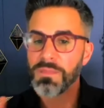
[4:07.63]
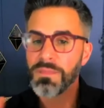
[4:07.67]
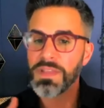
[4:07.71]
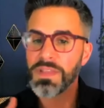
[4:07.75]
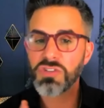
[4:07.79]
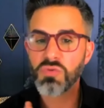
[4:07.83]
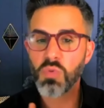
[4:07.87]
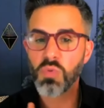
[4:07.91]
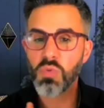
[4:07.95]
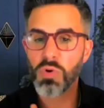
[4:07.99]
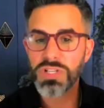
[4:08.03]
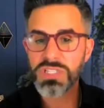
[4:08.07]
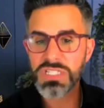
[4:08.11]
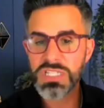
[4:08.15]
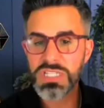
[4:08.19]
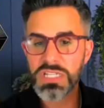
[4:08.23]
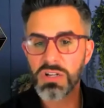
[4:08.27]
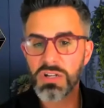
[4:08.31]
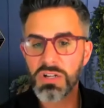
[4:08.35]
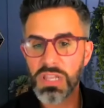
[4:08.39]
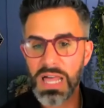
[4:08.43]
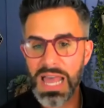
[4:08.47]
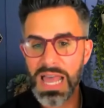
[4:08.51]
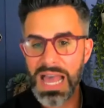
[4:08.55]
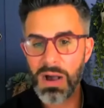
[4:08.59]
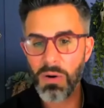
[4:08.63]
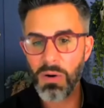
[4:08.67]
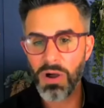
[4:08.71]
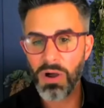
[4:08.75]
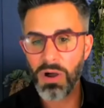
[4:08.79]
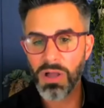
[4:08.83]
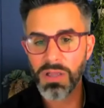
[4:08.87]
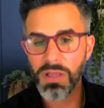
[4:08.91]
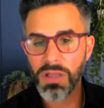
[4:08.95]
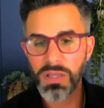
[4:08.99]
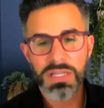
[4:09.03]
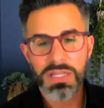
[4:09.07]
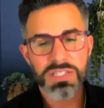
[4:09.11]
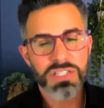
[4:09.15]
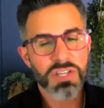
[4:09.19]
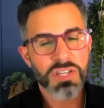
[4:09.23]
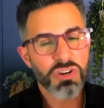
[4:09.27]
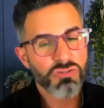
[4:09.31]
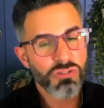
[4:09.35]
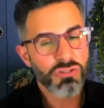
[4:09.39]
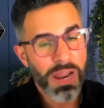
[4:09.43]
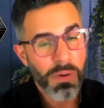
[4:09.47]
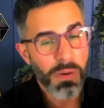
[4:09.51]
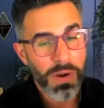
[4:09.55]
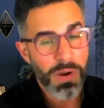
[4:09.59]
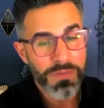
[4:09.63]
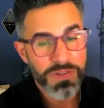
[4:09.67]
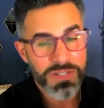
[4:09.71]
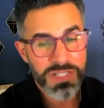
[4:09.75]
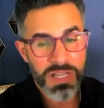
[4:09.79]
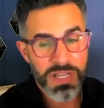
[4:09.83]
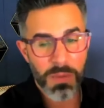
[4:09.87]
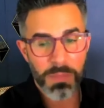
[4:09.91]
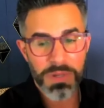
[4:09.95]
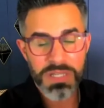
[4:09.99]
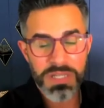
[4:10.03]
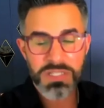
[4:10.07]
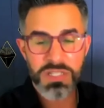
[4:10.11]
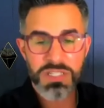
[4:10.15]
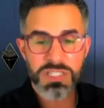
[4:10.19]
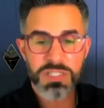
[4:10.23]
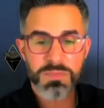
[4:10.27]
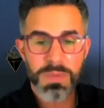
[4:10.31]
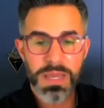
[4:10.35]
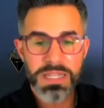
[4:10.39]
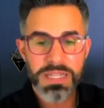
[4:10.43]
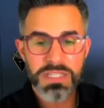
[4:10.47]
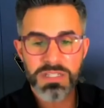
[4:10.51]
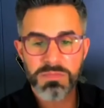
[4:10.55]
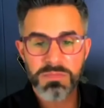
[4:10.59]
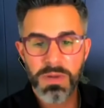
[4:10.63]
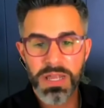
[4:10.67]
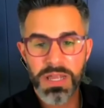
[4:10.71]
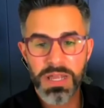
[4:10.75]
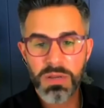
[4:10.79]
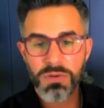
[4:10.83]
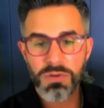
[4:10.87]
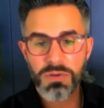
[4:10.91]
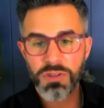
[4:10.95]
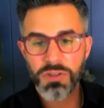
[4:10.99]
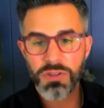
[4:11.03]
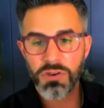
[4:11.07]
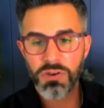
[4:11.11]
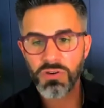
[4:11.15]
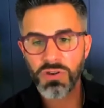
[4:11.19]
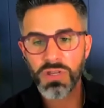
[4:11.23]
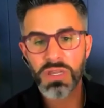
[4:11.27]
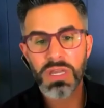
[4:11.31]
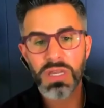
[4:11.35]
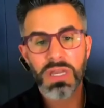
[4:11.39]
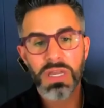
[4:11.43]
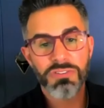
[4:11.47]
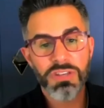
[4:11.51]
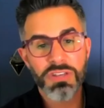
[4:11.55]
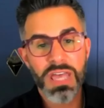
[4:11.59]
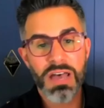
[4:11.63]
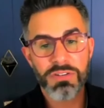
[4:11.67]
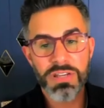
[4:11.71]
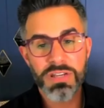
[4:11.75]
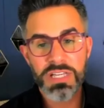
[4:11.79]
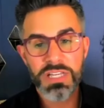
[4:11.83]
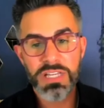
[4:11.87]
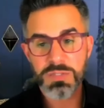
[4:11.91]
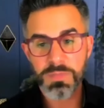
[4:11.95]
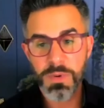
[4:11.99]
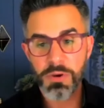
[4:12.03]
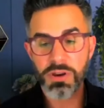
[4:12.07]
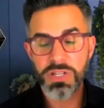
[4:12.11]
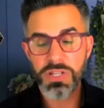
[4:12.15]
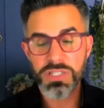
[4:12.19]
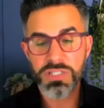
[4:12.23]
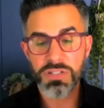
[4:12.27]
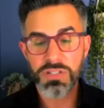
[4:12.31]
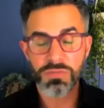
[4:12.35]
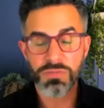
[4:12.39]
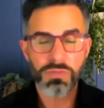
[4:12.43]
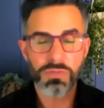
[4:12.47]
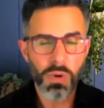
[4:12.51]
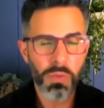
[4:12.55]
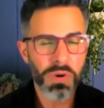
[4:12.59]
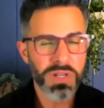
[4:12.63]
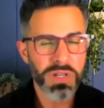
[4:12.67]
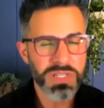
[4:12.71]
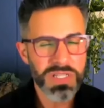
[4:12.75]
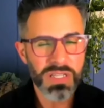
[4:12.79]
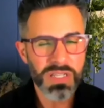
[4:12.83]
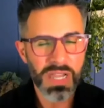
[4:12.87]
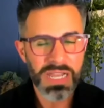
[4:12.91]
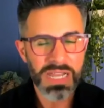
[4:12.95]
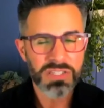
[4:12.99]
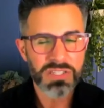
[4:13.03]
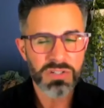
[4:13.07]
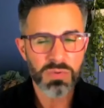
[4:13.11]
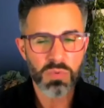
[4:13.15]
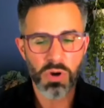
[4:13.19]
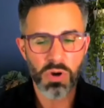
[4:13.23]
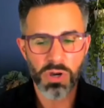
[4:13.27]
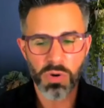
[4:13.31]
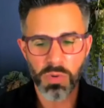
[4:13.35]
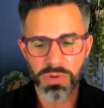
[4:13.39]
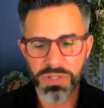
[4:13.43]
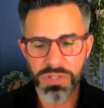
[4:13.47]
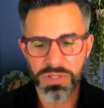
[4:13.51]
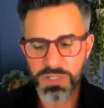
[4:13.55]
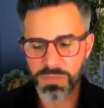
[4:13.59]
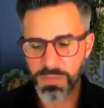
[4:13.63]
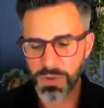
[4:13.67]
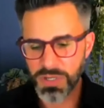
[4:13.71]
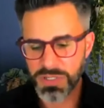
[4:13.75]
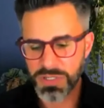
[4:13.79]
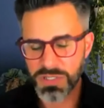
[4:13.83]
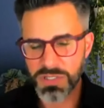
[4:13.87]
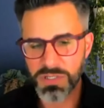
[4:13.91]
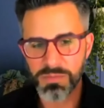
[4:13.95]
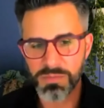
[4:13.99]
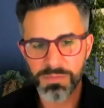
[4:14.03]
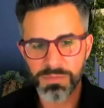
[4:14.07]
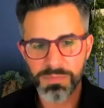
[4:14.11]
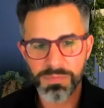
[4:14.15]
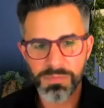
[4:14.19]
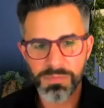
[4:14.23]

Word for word: They just want a single hour. It's a great way for somebody to spend some money with you, to have an experience of what is it like to work with this person.